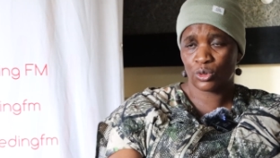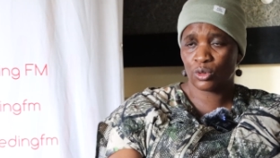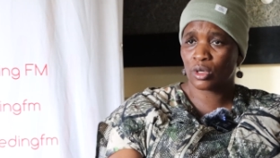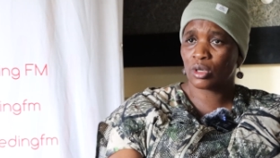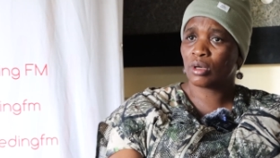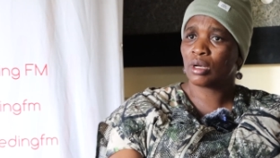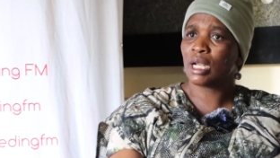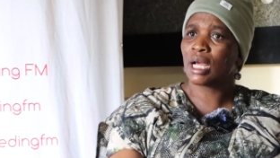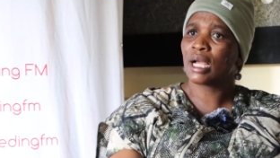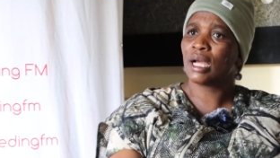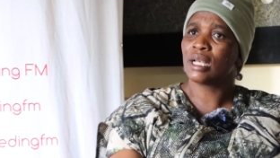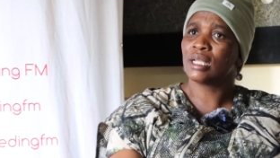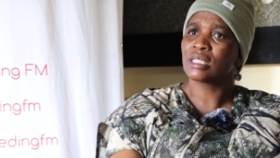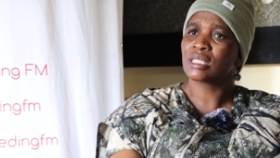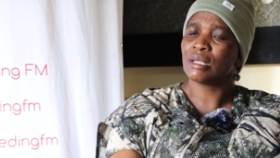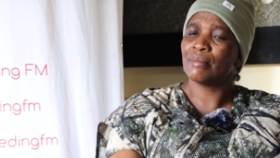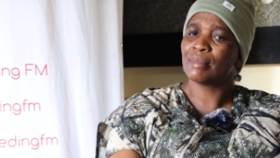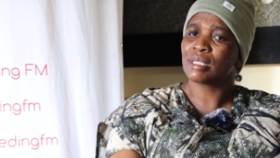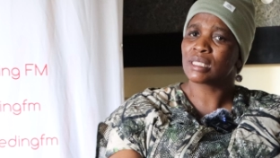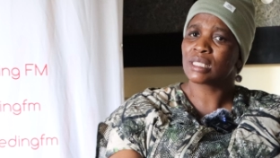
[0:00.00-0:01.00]
So
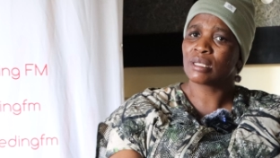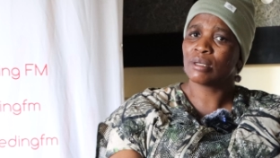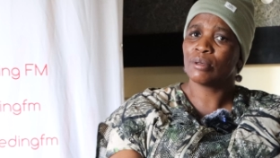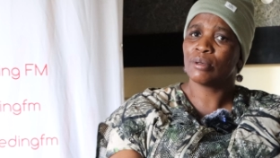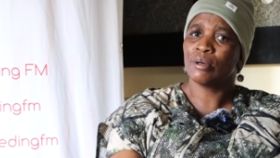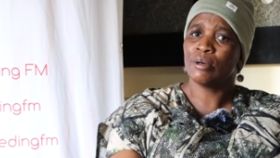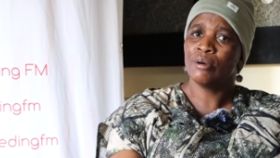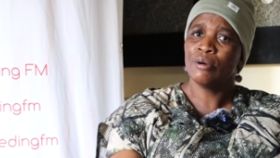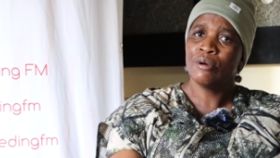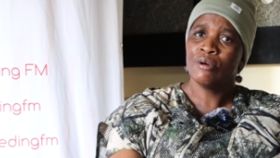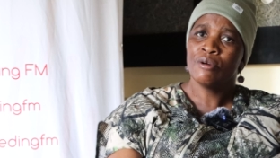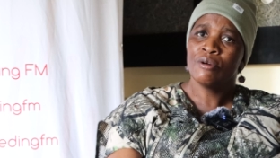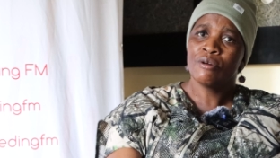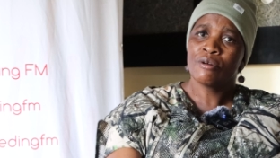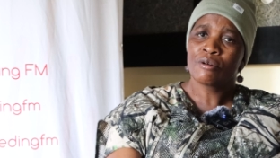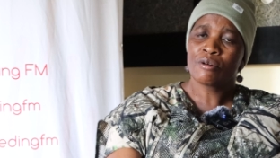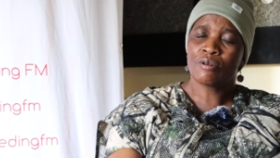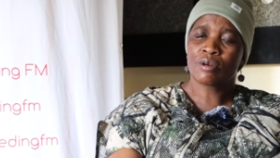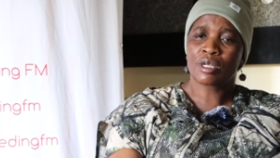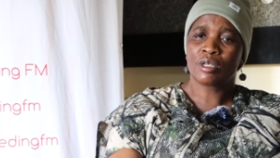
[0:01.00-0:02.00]
lakalesa masego
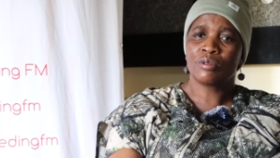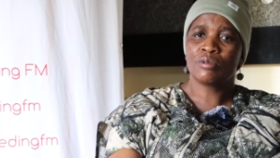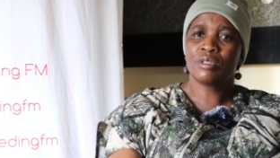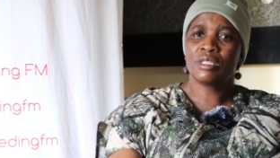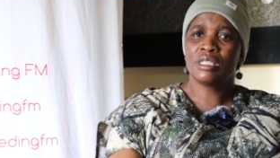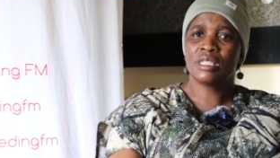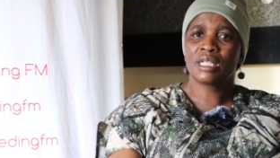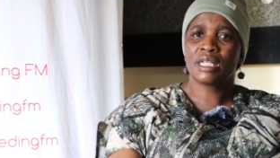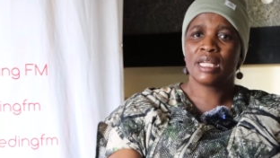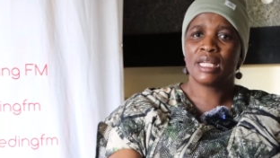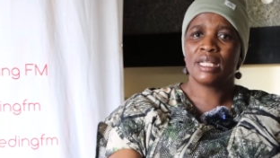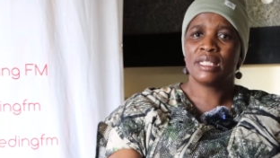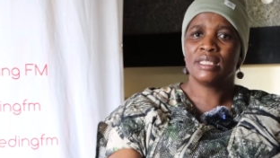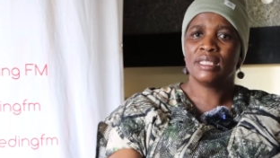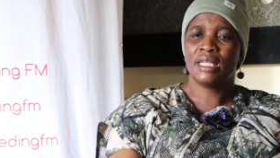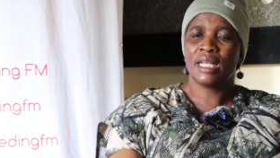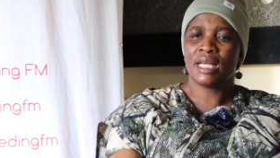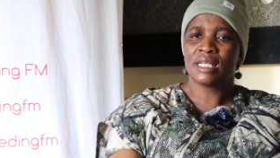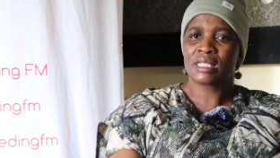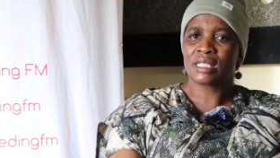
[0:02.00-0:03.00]
gore lo dire
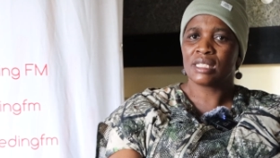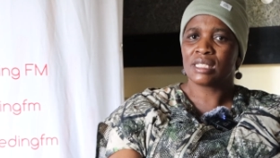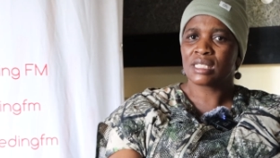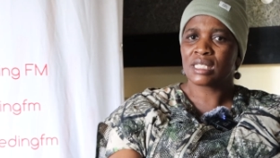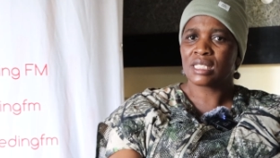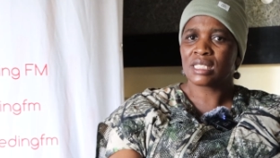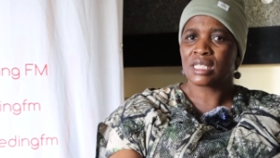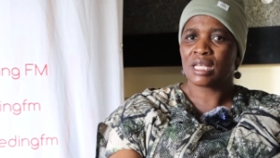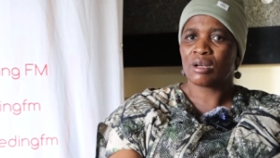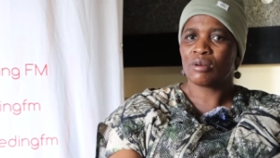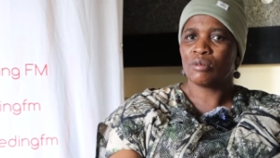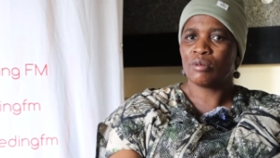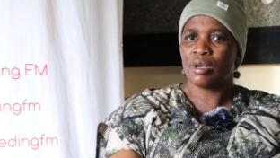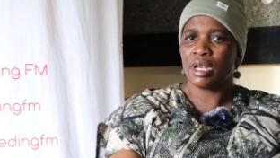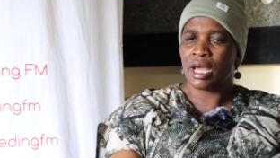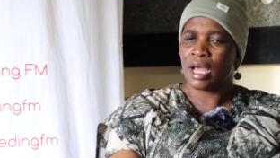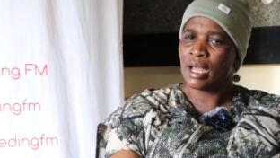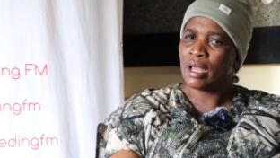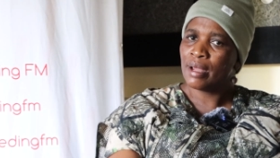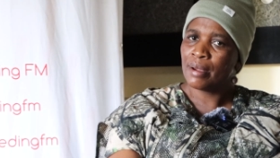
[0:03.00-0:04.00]
di licenses tsa
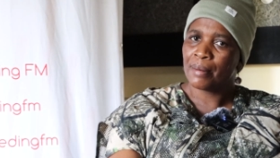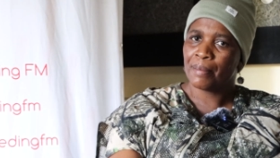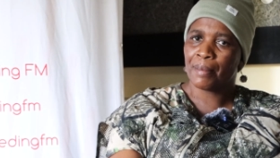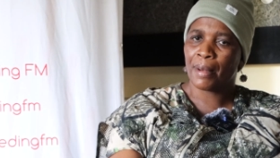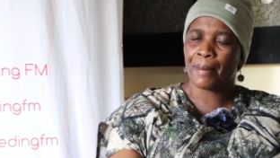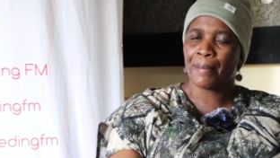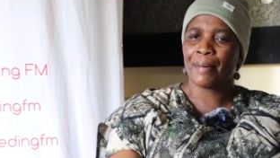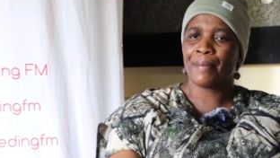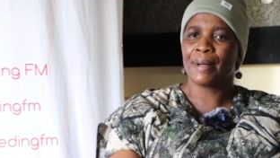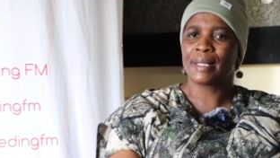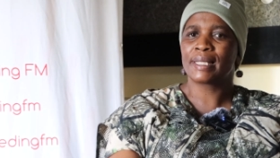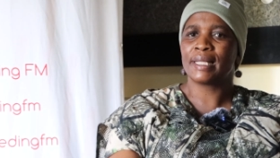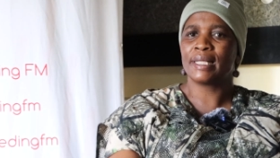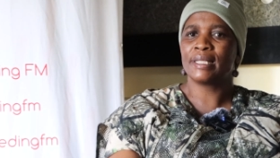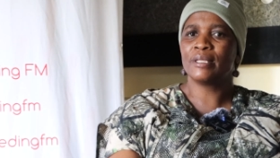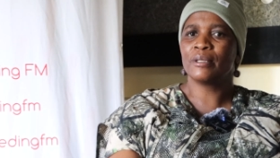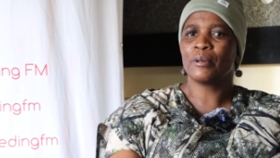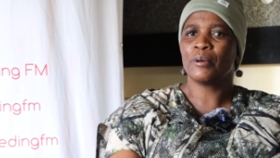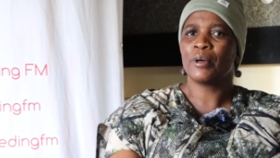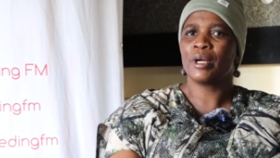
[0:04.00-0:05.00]
lona ba ba
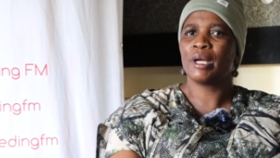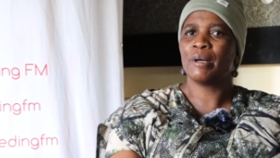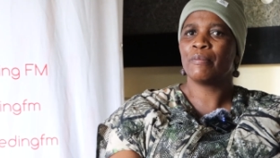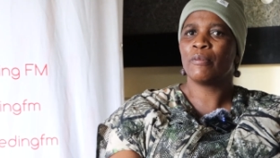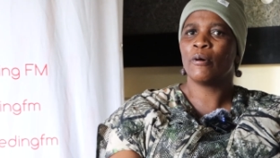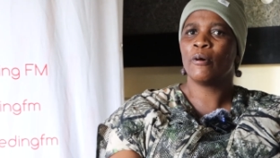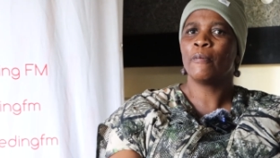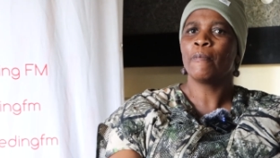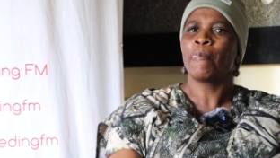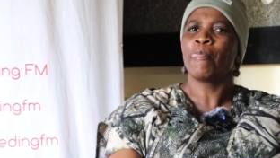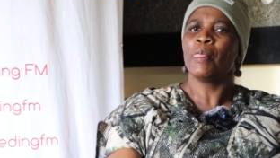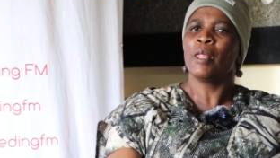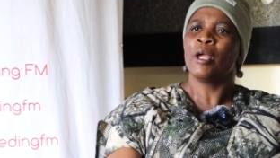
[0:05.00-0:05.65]
batlang dikgwebo.